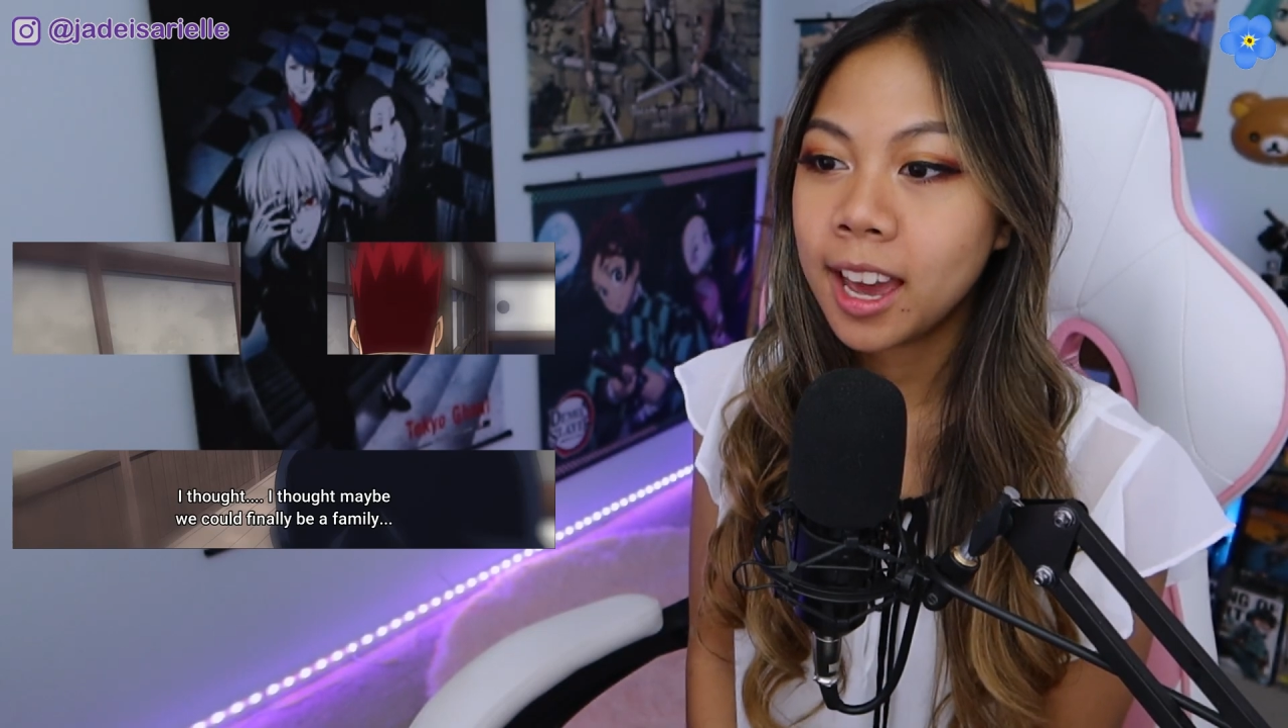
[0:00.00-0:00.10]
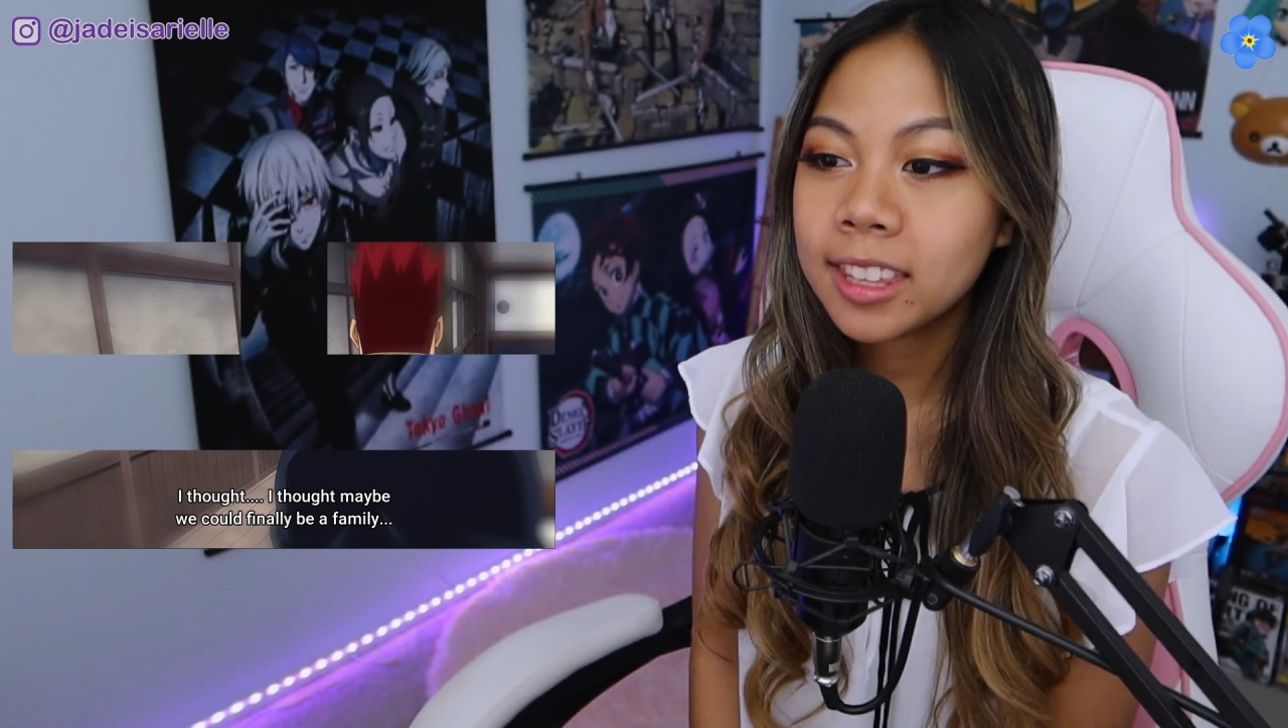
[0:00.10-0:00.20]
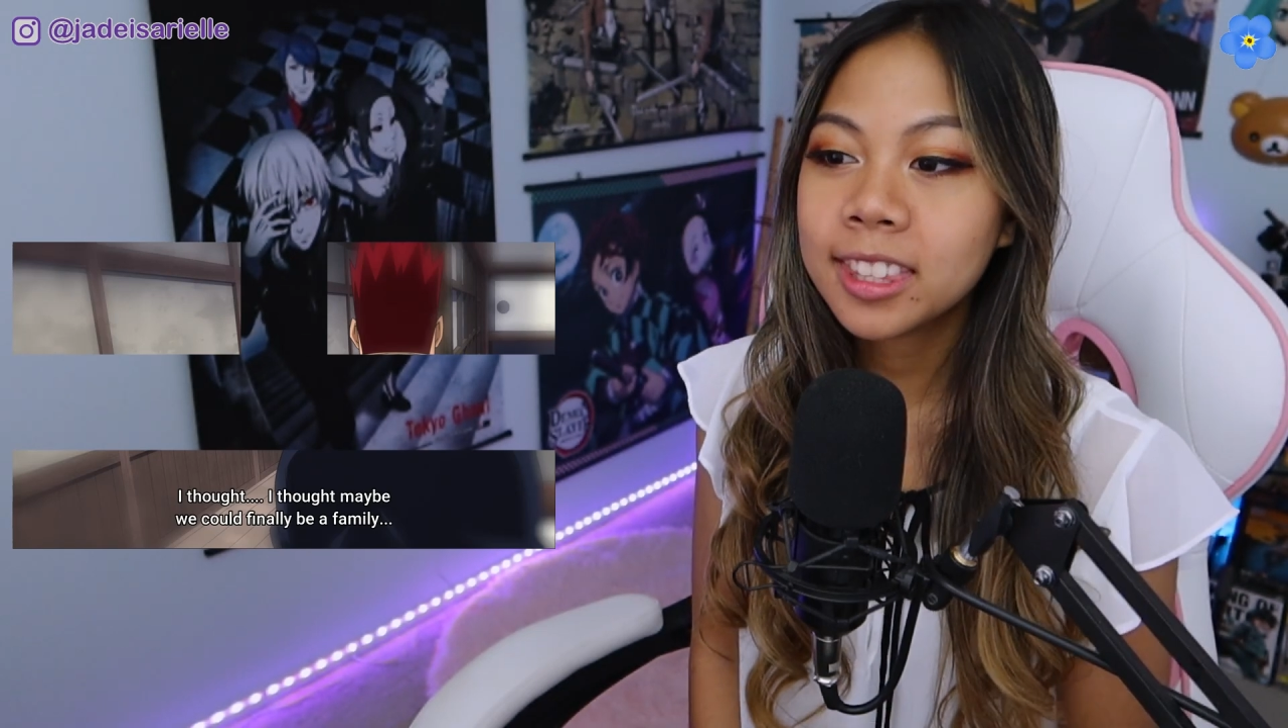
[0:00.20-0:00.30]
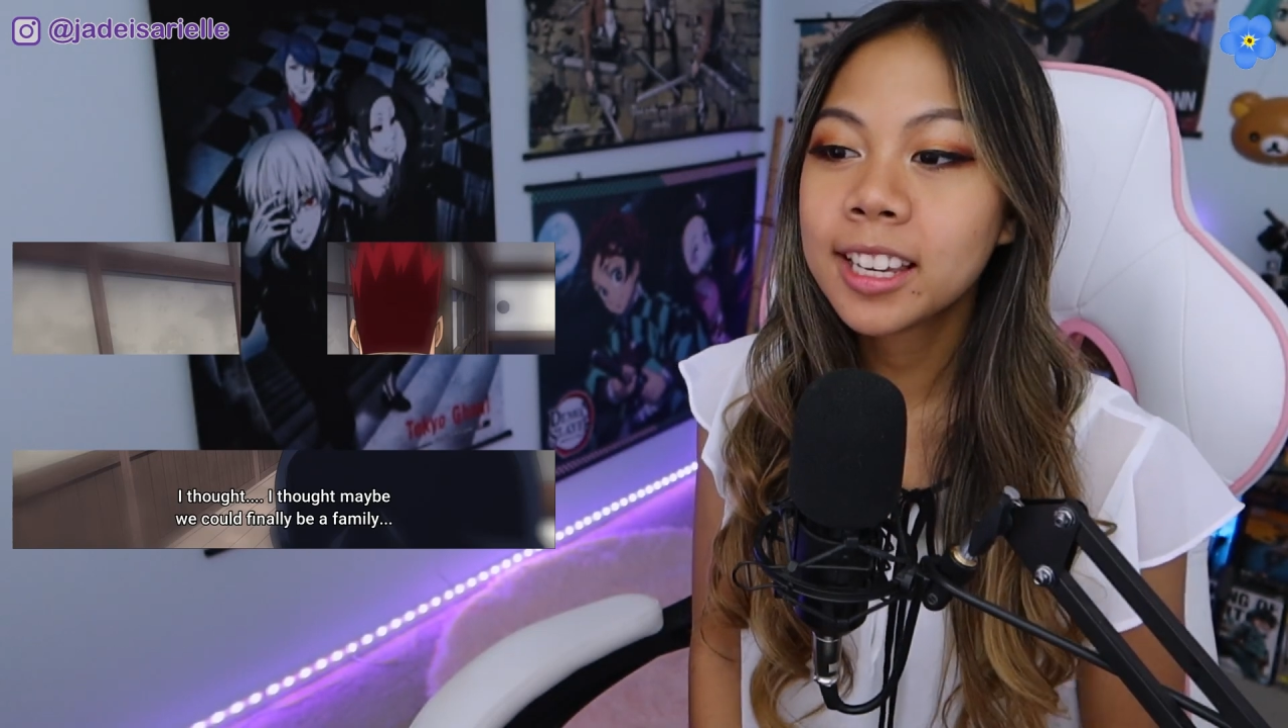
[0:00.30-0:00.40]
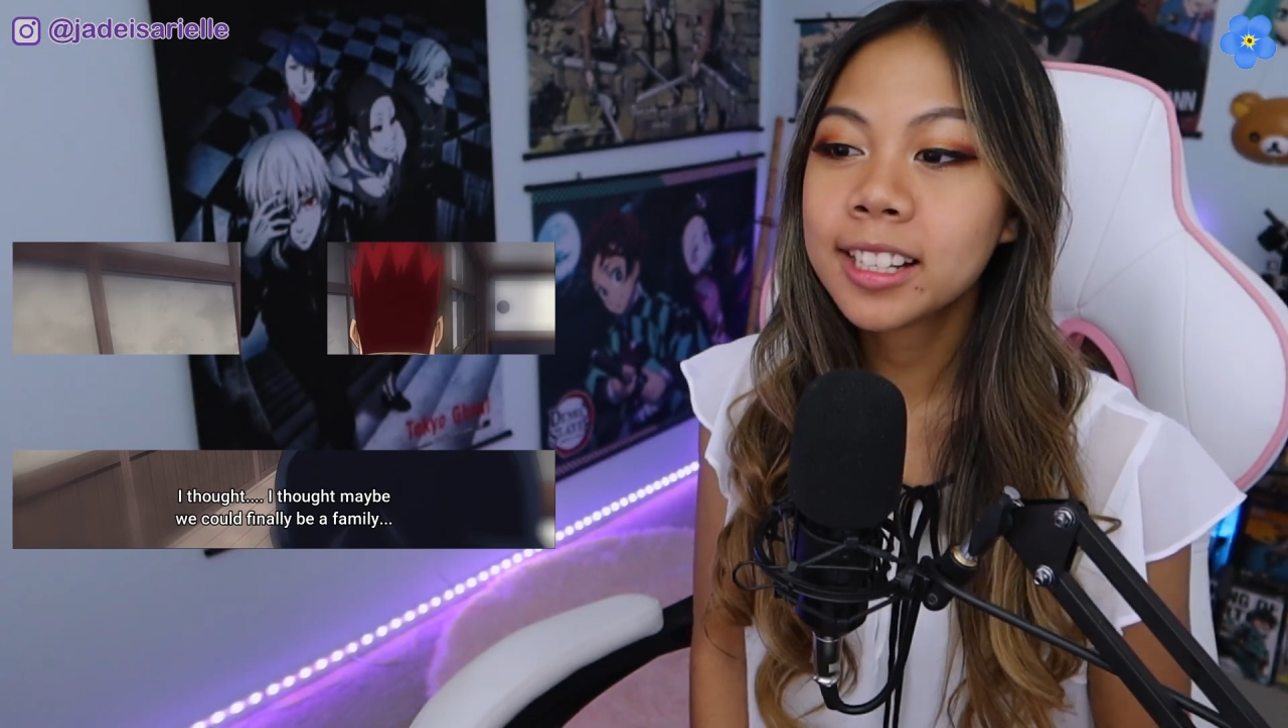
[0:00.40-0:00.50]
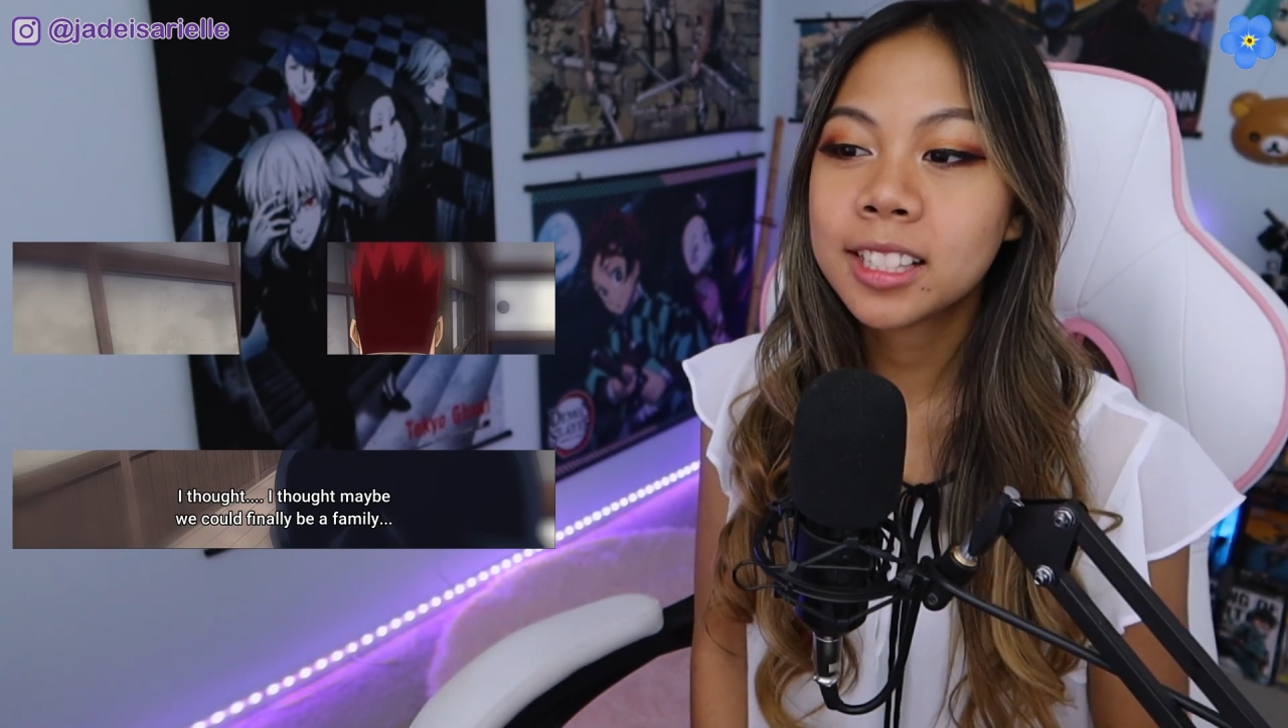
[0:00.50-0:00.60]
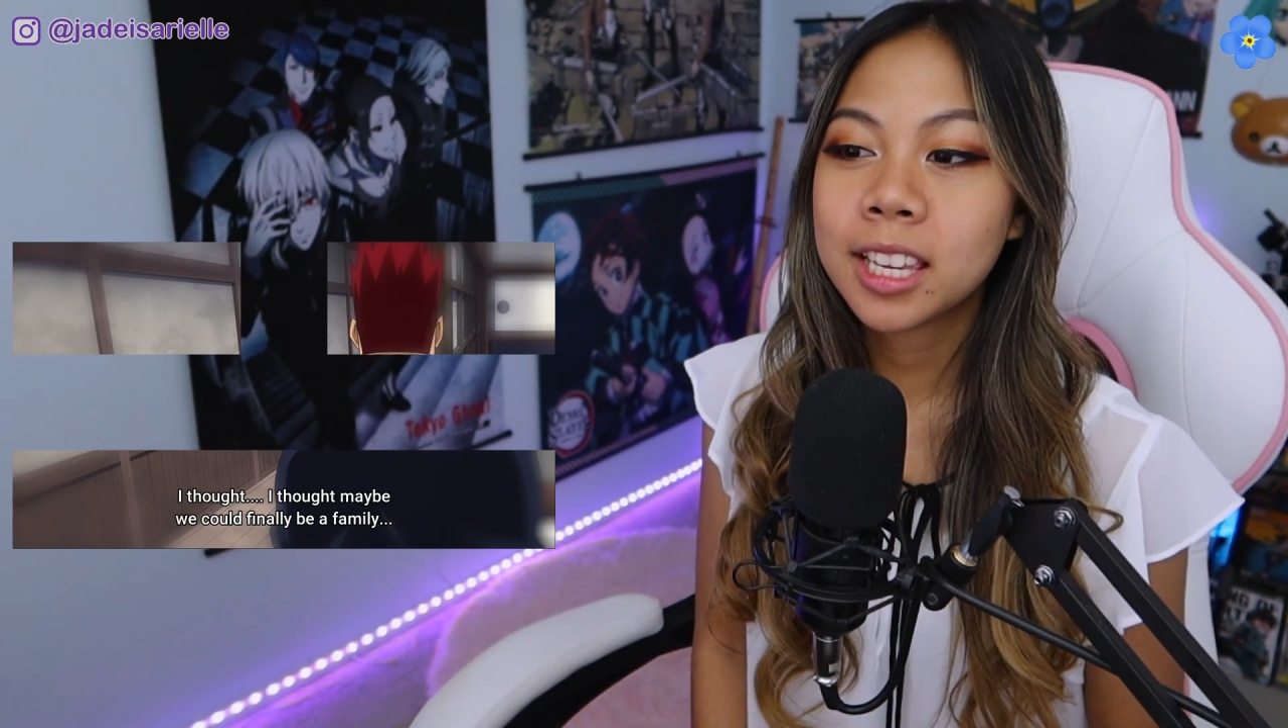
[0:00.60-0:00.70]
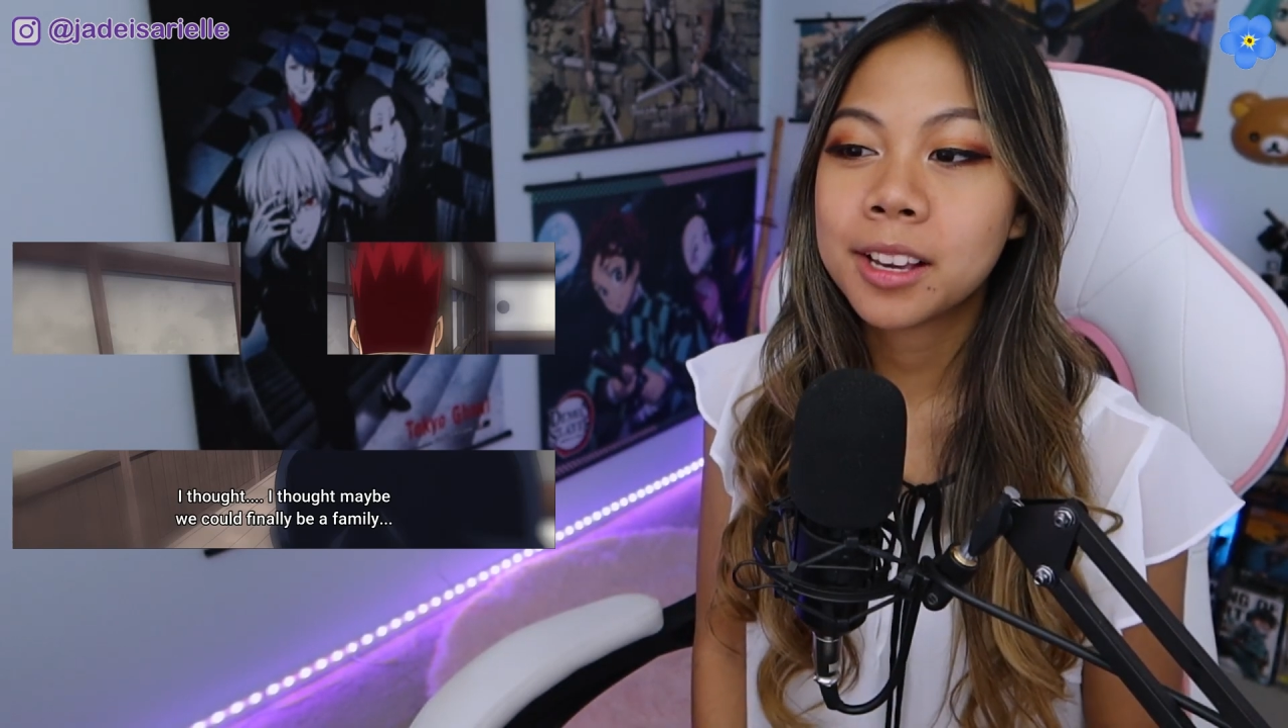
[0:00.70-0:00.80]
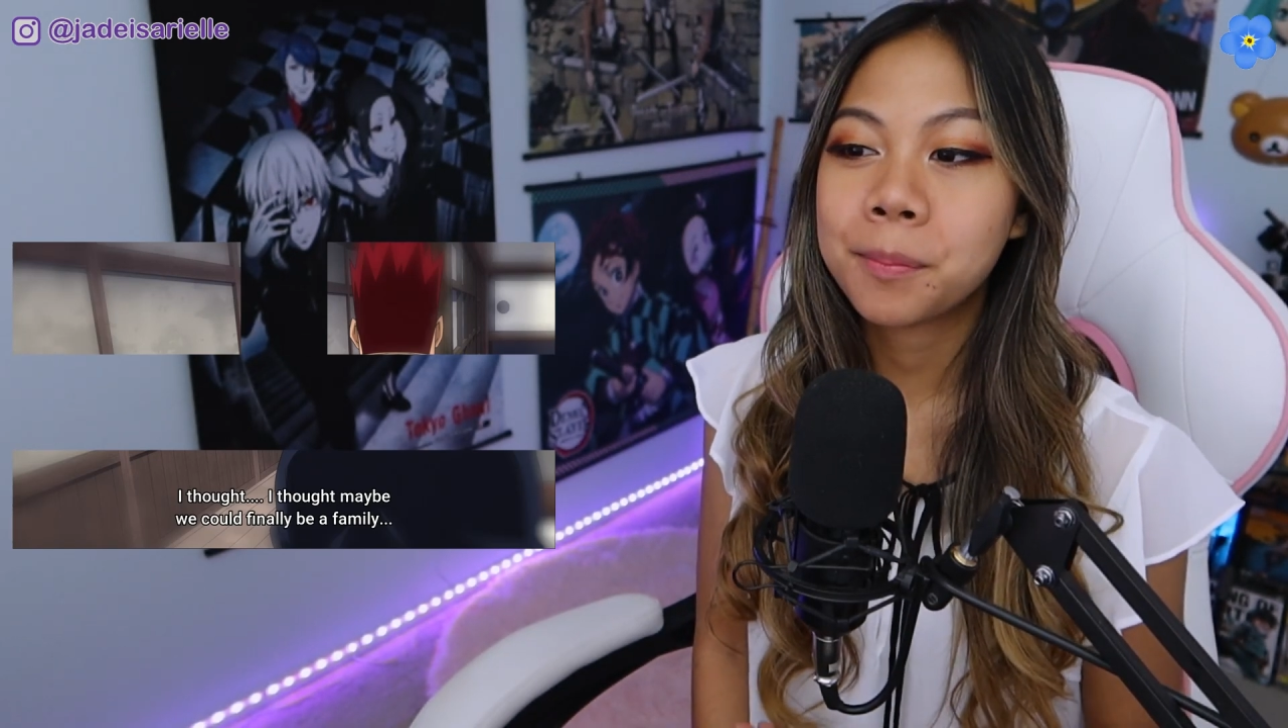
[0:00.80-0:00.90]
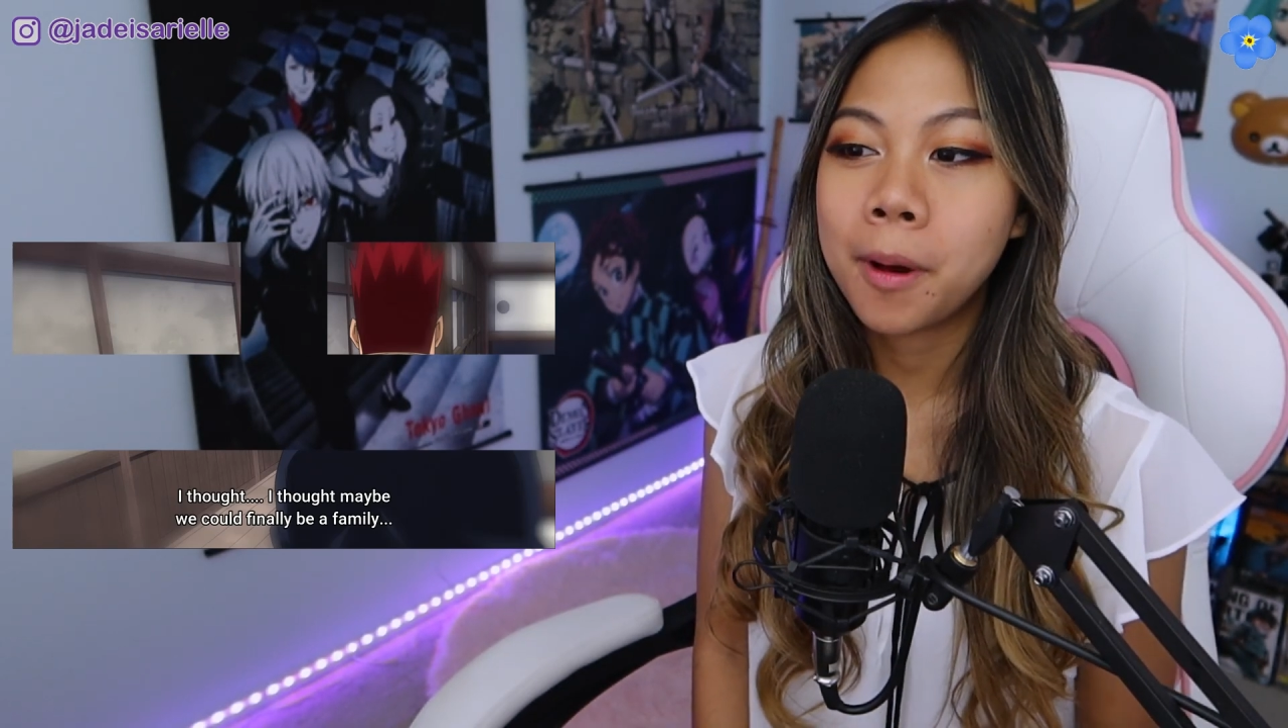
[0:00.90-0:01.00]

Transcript: I think it's like